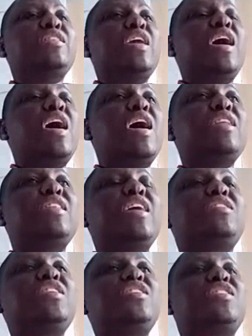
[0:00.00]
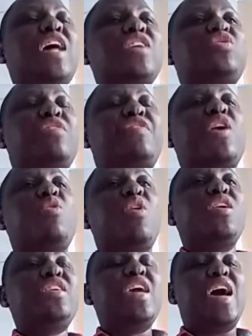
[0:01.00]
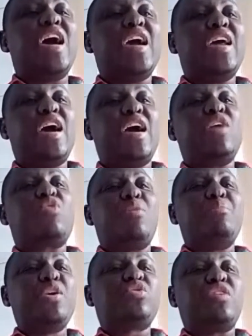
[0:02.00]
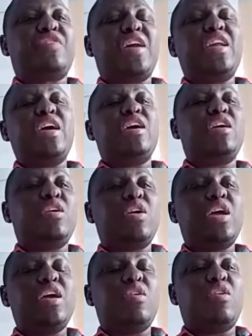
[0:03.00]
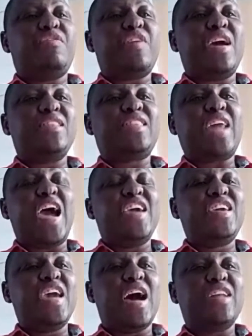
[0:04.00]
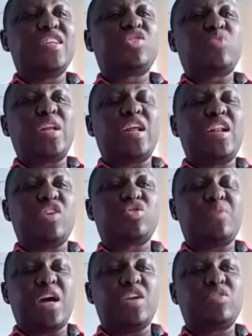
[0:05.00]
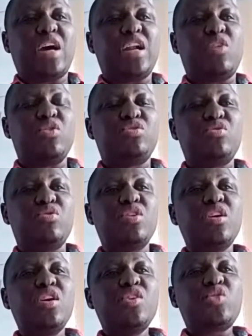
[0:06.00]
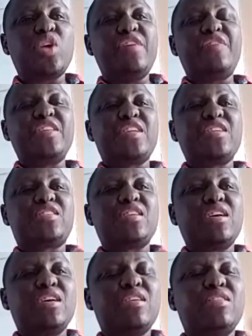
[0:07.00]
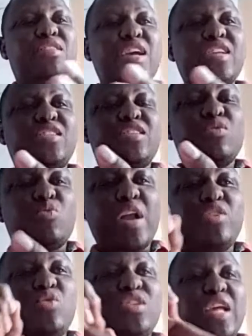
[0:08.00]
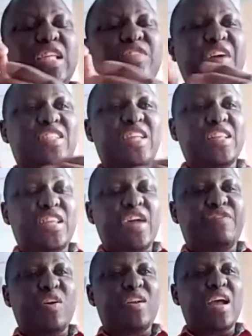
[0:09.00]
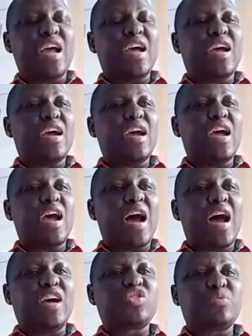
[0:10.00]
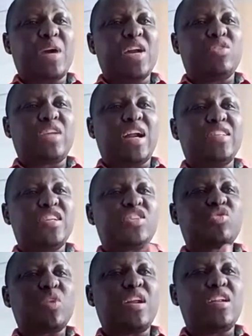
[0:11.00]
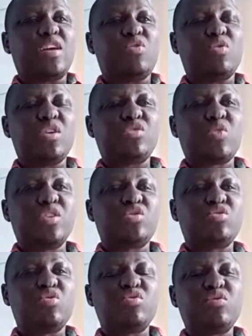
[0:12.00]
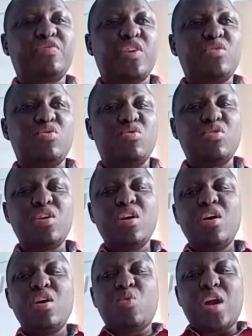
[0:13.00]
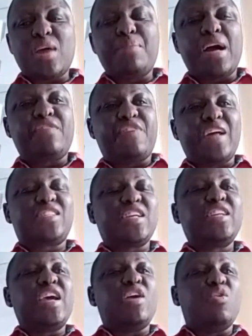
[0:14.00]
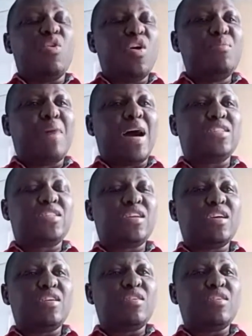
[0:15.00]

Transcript: The distance of a whole year, a commute of entire year. This is what Allah subhanahu wa ta'ala will do. So if it is this, when you just fast a day for Allah subhanahu wa ta'ala, this is what Allah is going to do for you. What about fasting a whole month